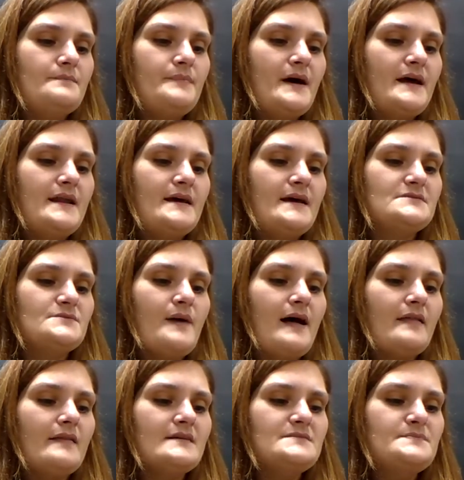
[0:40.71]
but as
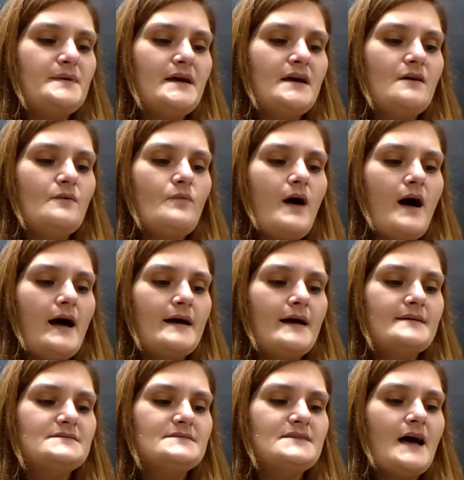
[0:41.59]
well as being
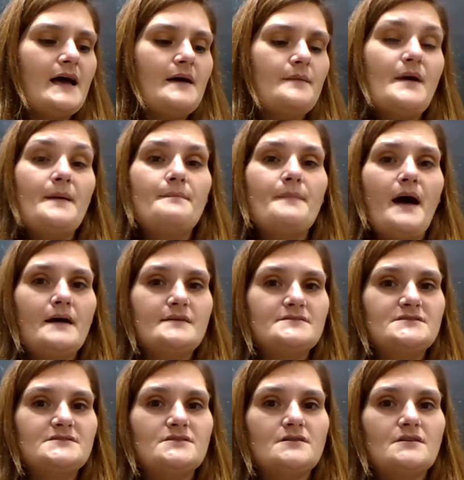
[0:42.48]
wise, I am a
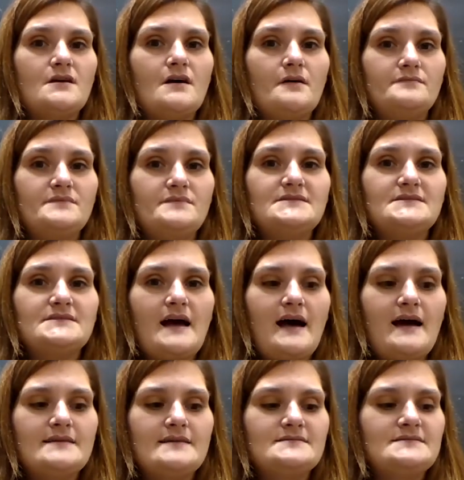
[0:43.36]
master of
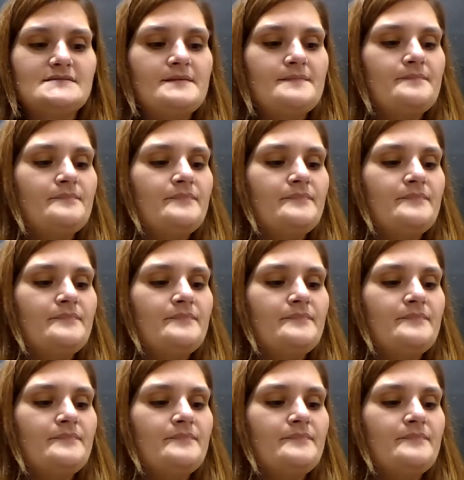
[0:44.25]
disguise.